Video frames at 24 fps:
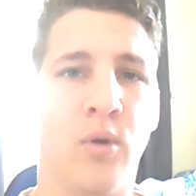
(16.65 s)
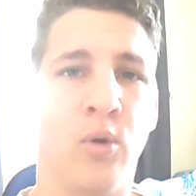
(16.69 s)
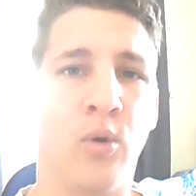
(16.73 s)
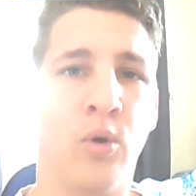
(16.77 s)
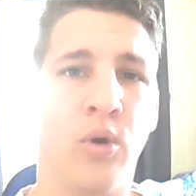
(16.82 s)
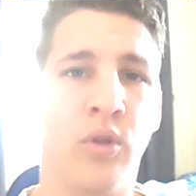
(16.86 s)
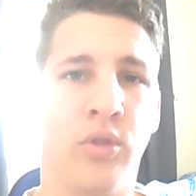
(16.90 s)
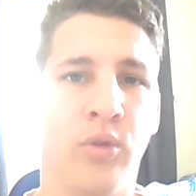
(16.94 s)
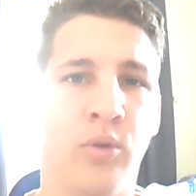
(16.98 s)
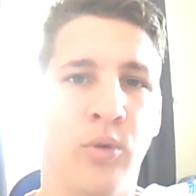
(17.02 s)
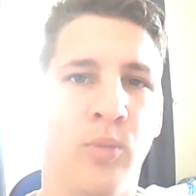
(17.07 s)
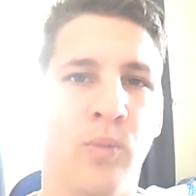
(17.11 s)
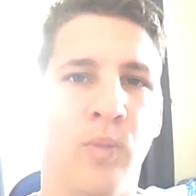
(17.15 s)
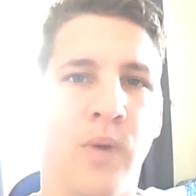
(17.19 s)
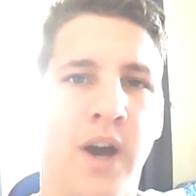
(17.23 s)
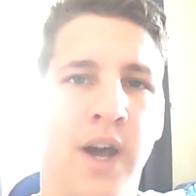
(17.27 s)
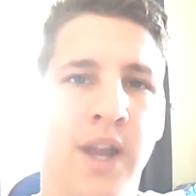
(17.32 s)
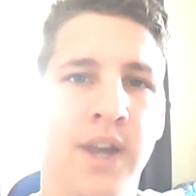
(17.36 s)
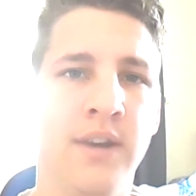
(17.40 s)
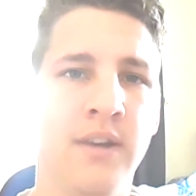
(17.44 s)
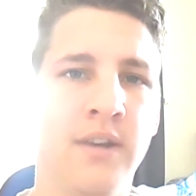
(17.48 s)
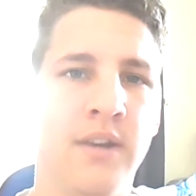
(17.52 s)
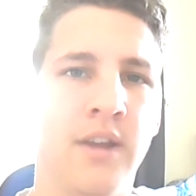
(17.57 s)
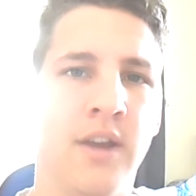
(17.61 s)
Hawthorn
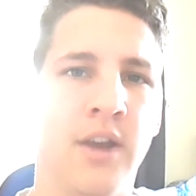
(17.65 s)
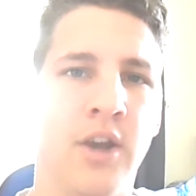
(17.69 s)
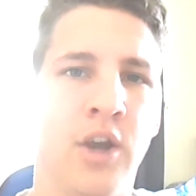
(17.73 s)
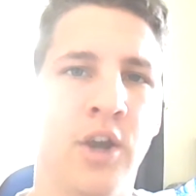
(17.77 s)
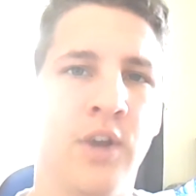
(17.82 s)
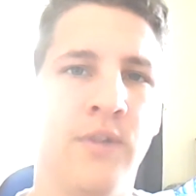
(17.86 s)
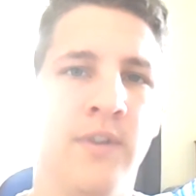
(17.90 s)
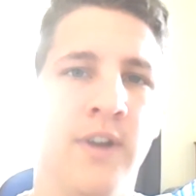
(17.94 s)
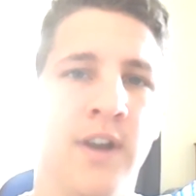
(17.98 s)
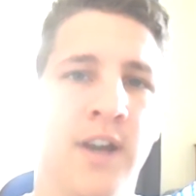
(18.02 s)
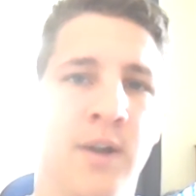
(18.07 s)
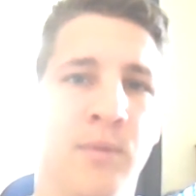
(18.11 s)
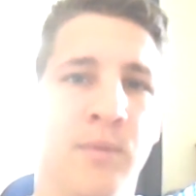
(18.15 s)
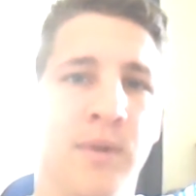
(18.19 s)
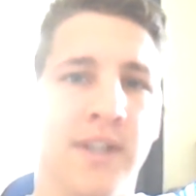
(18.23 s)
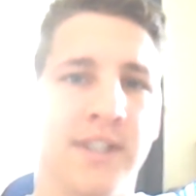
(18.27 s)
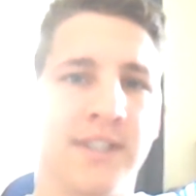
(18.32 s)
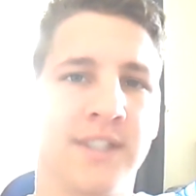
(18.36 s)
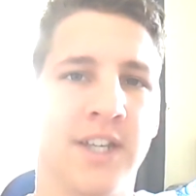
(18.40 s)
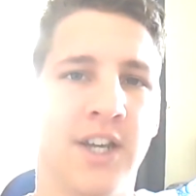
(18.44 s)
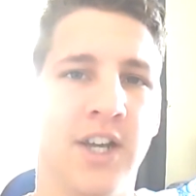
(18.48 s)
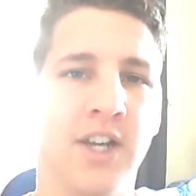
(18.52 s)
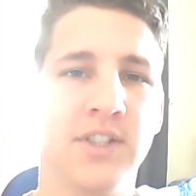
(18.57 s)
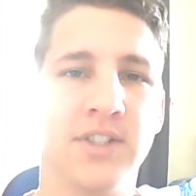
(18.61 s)
won over
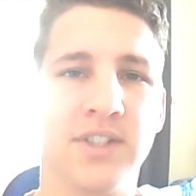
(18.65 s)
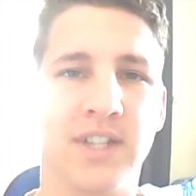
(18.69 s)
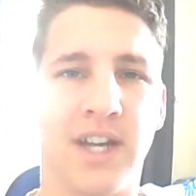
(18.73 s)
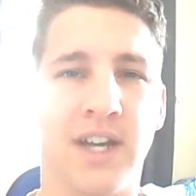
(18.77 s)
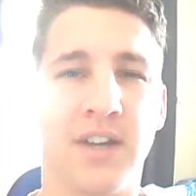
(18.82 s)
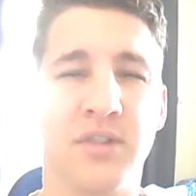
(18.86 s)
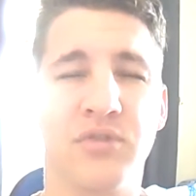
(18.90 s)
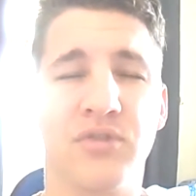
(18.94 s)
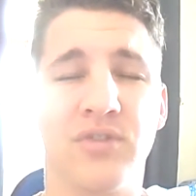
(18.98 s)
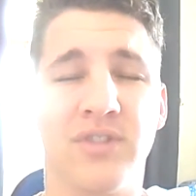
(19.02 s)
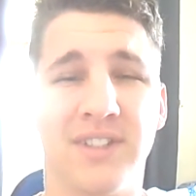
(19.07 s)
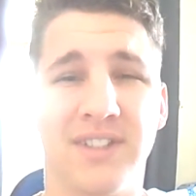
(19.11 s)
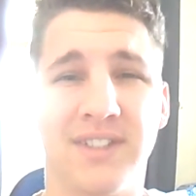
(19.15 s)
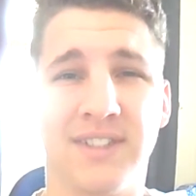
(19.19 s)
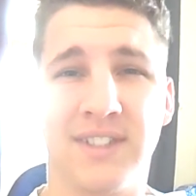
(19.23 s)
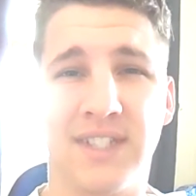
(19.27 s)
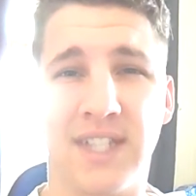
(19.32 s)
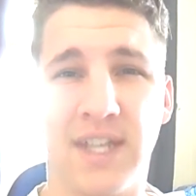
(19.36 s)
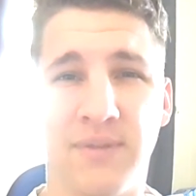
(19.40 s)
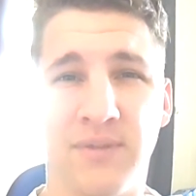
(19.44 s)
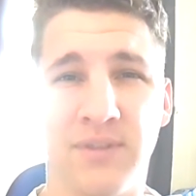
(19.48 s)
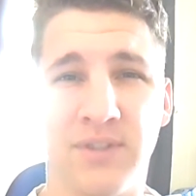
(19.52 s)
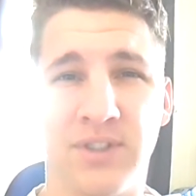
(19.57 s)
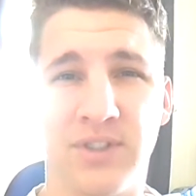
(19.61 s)
West Coast, one hundred
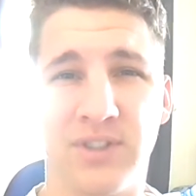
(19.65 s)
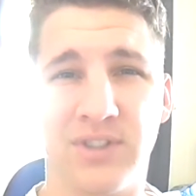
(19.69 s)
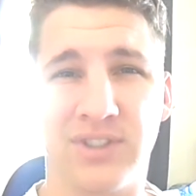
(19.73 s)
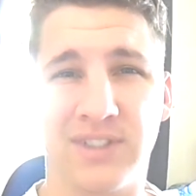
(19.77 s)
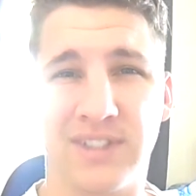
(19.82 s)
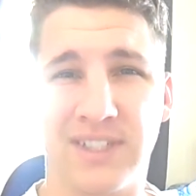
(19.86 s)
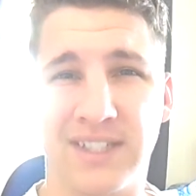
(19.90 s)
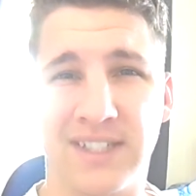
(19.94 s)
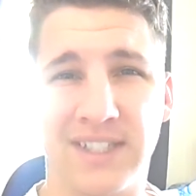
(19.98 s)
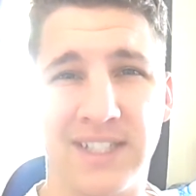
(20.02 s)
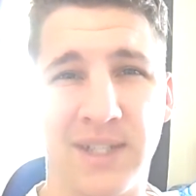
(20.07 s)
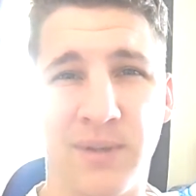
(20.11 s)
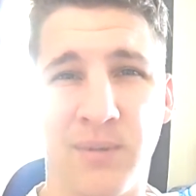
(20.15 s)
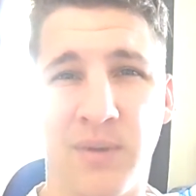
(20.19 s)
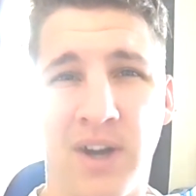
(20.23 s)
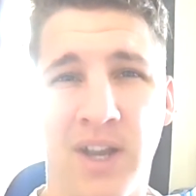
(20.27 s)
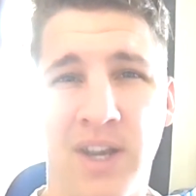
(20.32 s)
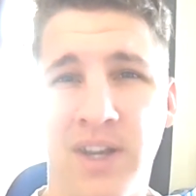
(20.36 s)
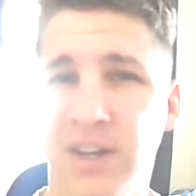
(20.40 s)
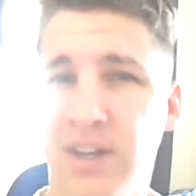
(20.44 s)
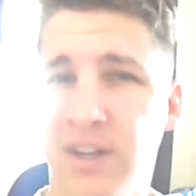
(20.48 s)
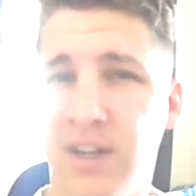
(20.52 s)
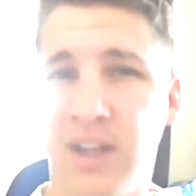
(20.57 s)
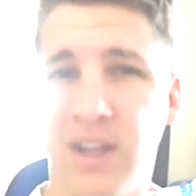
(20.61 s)
seven to
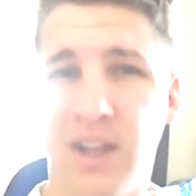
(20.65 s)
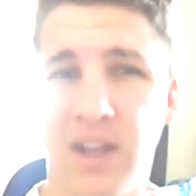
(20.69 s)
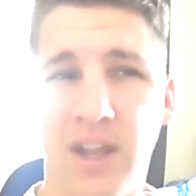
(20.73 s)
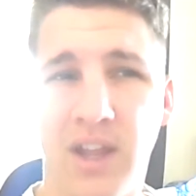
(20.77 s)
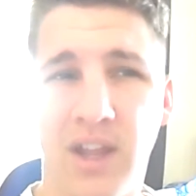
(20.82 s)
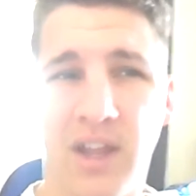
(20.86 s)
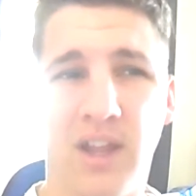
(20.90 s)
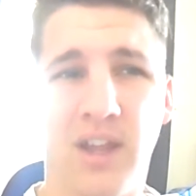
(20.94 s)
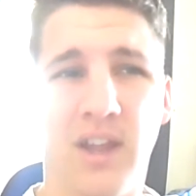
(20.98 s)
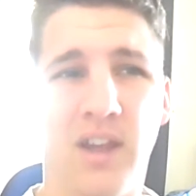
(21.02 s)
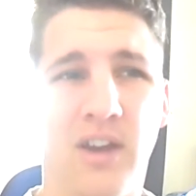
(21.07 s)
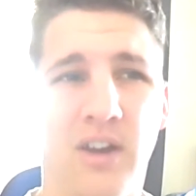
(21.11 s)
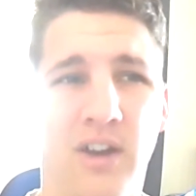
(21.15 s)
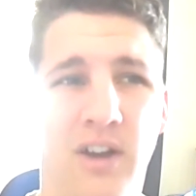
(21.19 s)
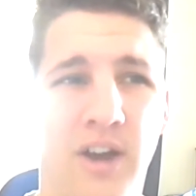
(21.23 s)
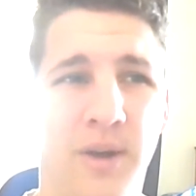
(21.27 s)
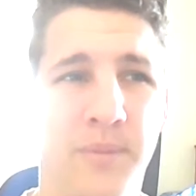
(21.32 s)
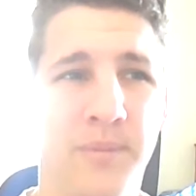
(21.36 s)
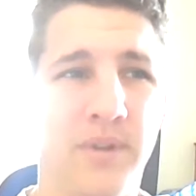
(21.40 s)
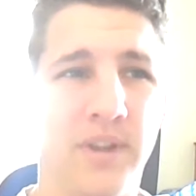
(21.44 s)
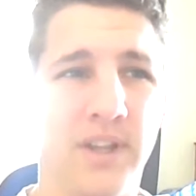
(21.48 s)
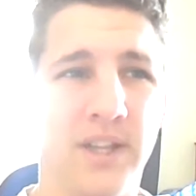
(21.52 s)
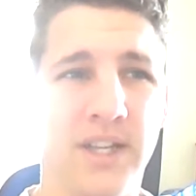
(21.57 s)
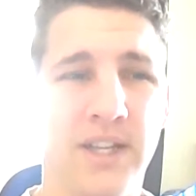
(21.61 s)
sixty-one, I
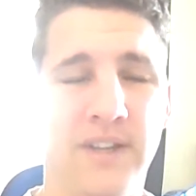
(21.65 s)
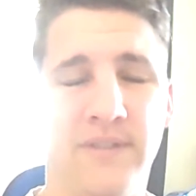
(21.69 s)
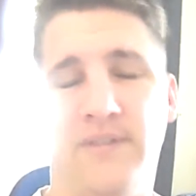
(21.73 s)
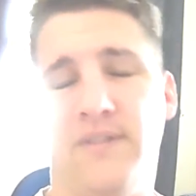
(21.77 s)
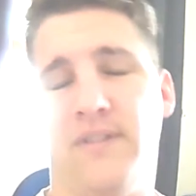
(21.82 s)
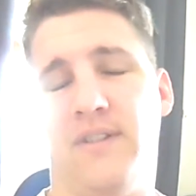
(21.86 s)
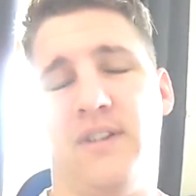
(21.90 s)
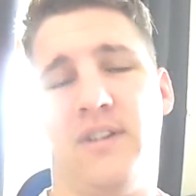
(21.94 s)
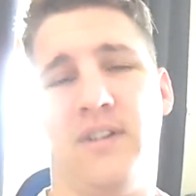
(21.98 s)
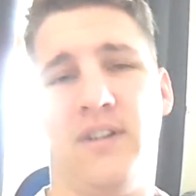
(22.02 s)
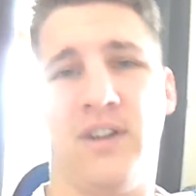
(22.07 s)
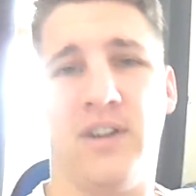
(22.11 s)
believe.